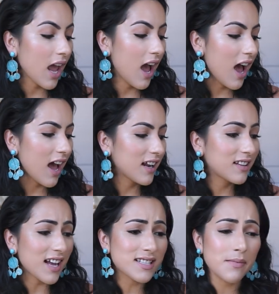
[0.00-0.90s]
And
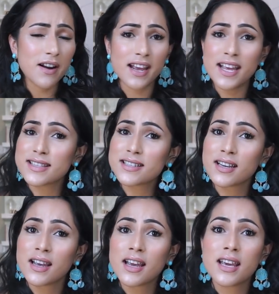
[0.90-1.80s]
that's about it.
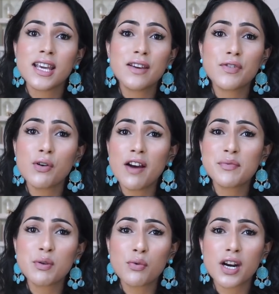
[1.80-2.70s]
If you have
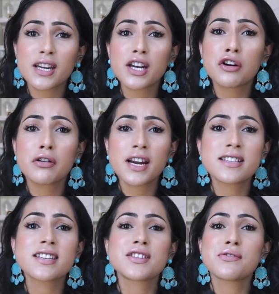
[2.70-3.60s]
been working
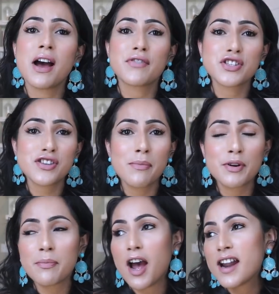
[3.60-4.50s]
crazy to have a
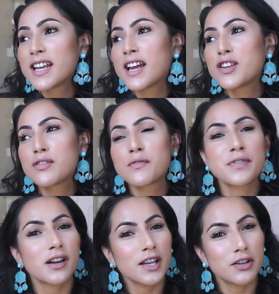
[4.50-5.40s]
summer body and you don't
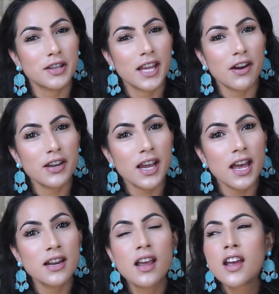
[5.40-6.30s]
feel like you're there
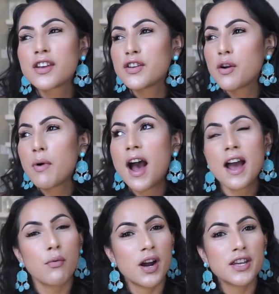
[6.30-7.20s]
yet, you know what?
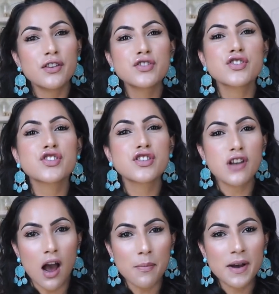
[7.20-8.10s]
I want you to just
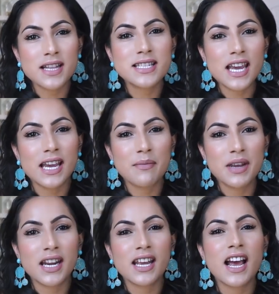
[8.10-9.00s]
stop and take a
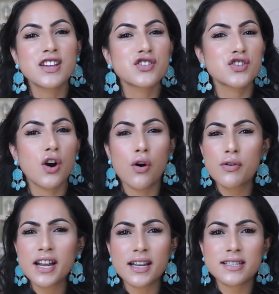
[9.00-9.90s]
minute and just
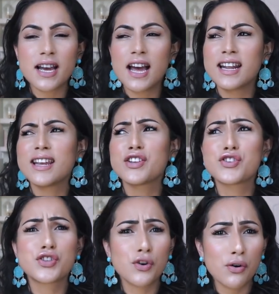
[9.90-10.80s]
own it and
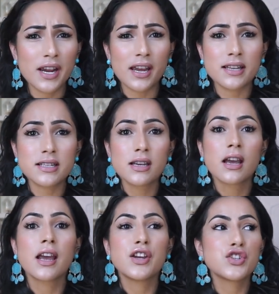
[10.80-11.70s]
enjoy it.
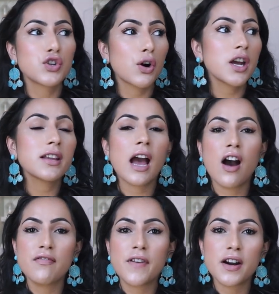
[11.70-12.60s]
Enjoy
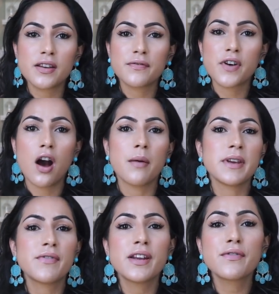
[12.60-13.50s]
how far you've come.
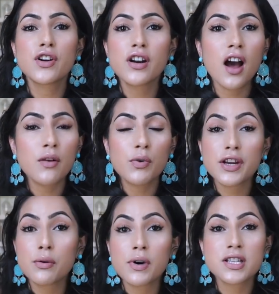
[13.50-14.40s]
Even if you're not where
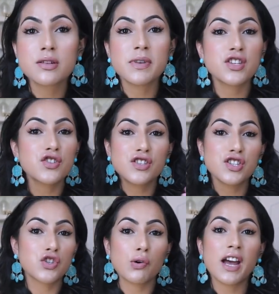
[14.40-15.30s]
you want to be, just
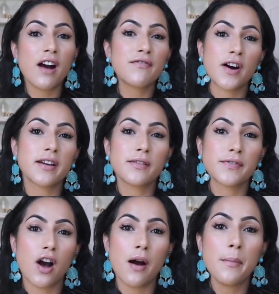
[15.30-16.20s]
enjoy how far
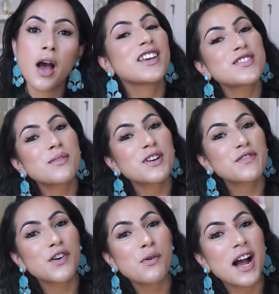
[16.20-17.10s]
you've come. Thank you so much
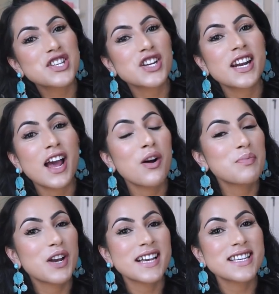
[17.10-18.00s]
for watching. I hope
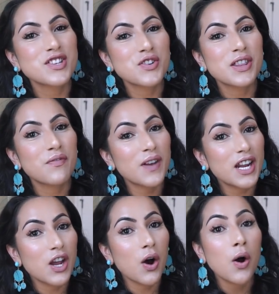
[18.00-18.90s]
you guys enjoyed the
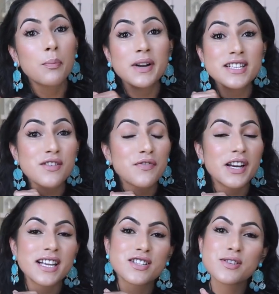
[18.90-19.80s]
video. Please don't
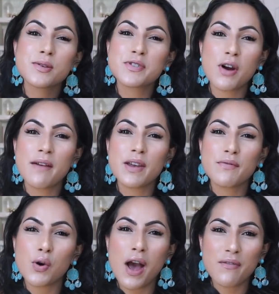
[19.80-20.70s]
forget to subscribe
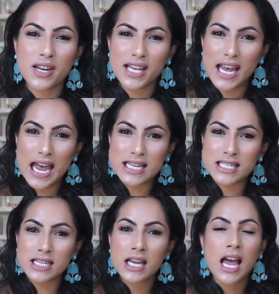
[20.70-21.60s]
if you haven't
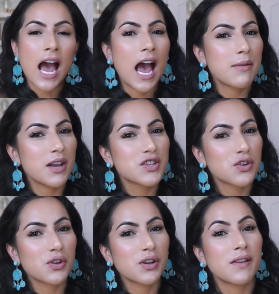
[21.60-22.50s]
yet. And make
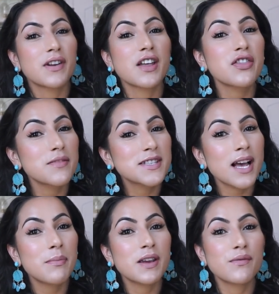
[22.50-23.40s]
sure you give it a thumbs
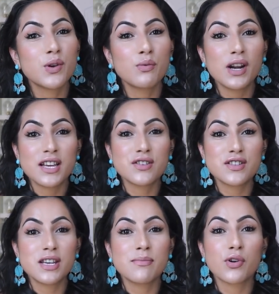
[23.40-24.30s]
up if you would like to
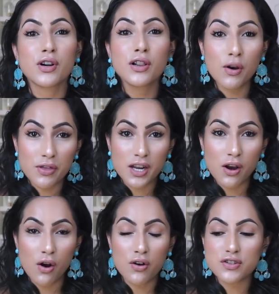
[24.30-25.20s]
see more clothing
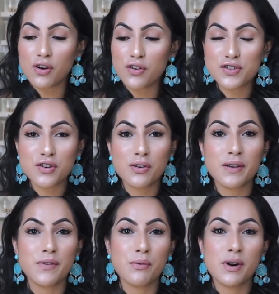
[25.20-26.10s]
hauls. Also,
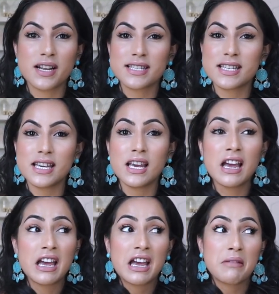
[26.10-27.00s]
if you want to see
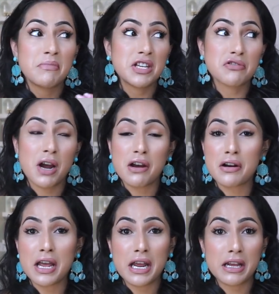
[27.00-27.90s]
me try
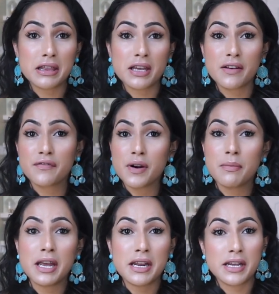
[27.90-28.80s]
on anything
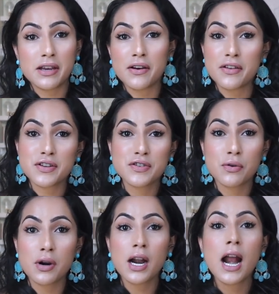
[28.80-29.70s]
from any other
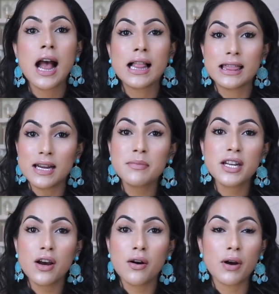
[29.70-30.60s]
store, let me
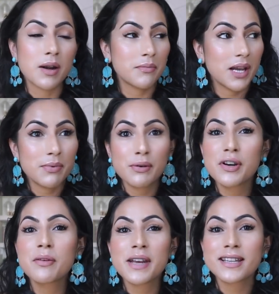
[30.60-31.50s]
know and maybe we
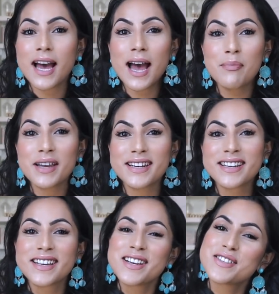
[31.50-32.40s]
can make that happen.
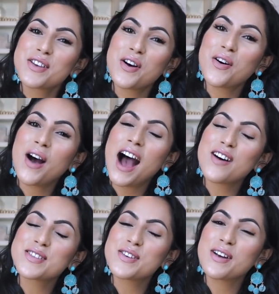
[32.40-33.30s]
So
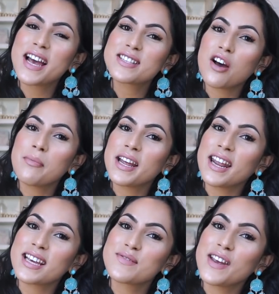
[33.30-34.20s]
I'll see you guys on my
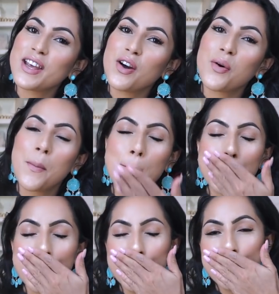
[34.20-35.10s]
next video.
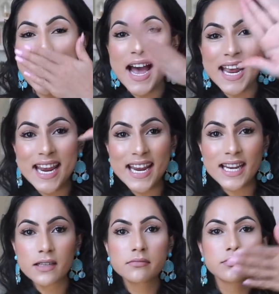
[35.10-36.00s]

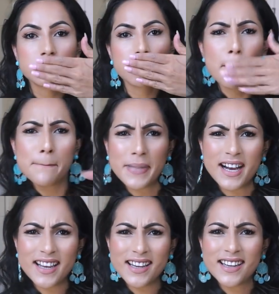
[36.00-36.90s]
Bye.
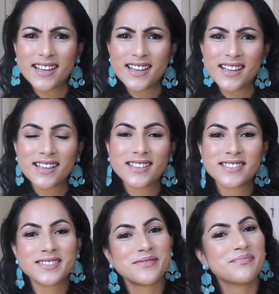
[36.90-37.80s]
Bye.
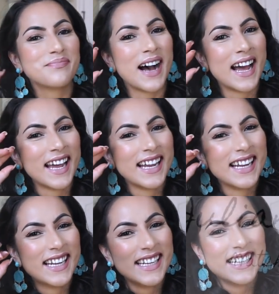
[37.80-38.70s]

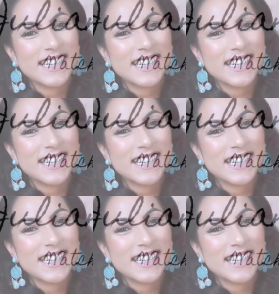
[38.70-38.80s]
Bye.